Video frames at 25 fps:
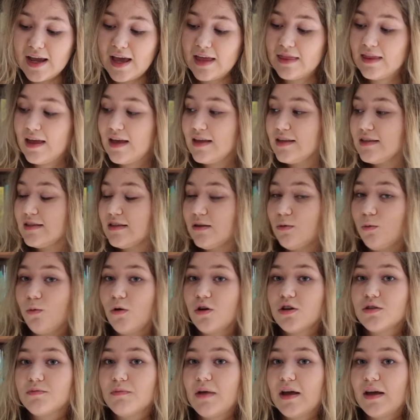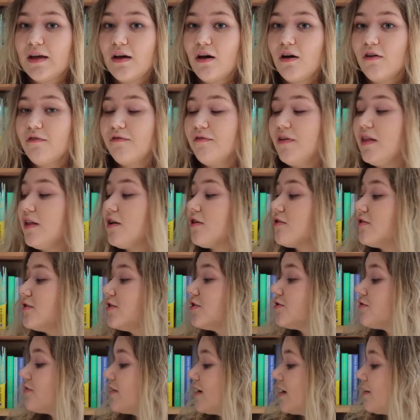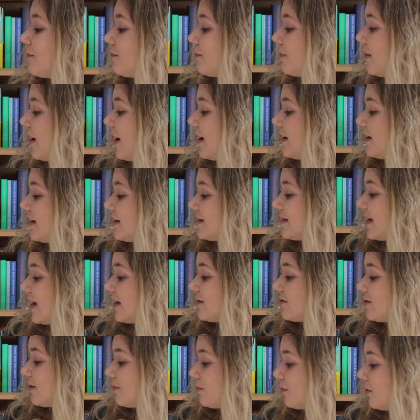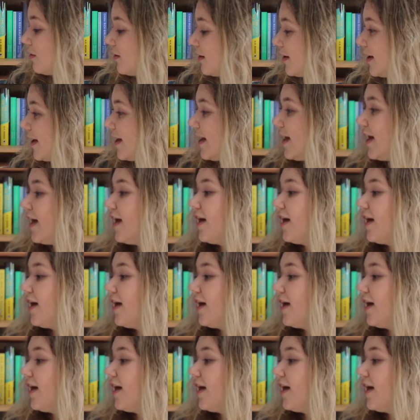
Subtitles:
and that is The Watchmaker of Filigree Street by Natasha Pulley.